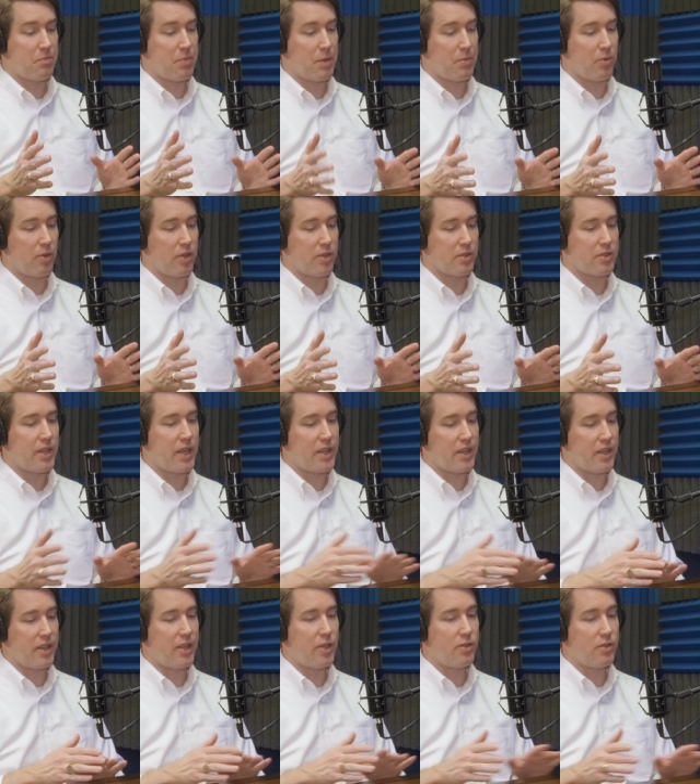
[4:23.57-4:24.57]
people understand
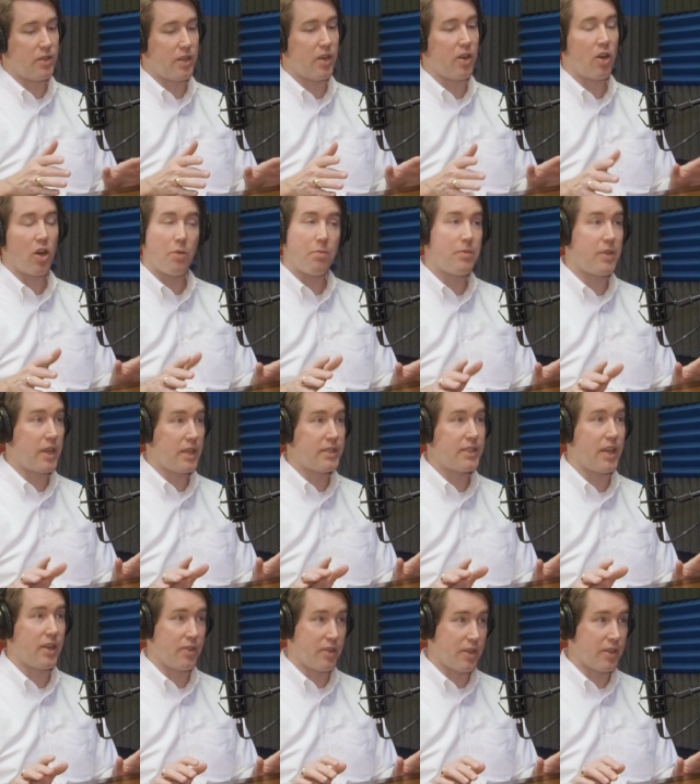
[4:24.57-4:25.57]
that there, there are things
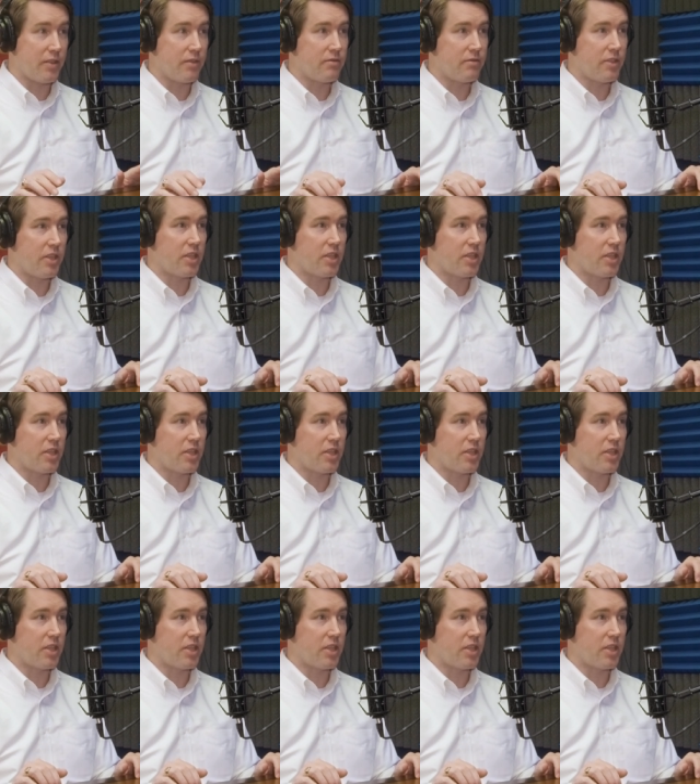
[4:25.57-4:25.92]
out there.